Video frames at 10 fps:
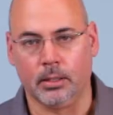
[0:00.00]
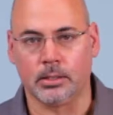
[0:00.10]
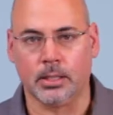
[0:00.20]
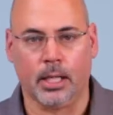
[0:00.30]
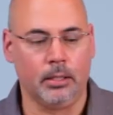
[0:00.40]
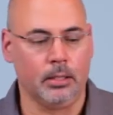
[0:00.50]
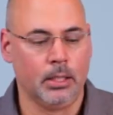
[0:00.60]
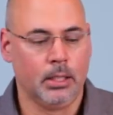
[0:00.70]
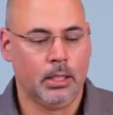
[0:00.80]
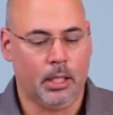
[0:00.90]
the slider.
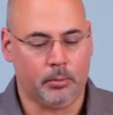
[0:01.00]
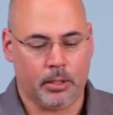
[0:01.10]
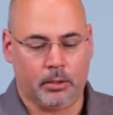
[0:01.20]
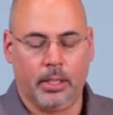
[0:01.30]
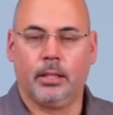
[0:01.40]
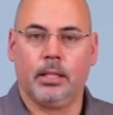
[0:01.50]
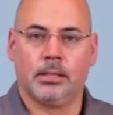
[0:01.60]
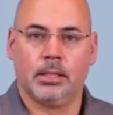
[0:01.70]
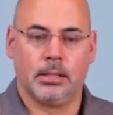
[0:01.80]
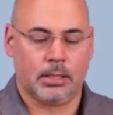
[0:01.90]
And one of the great things
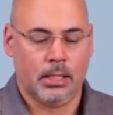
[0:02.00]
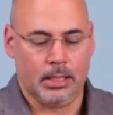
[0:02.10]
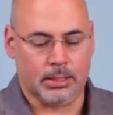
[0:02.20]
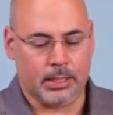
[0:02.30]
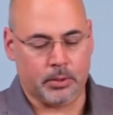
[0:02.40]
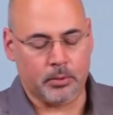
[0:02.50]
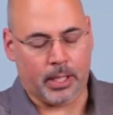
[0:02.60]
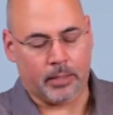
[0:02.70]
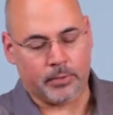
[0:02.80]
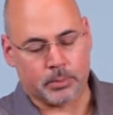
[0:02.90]
is I don't have this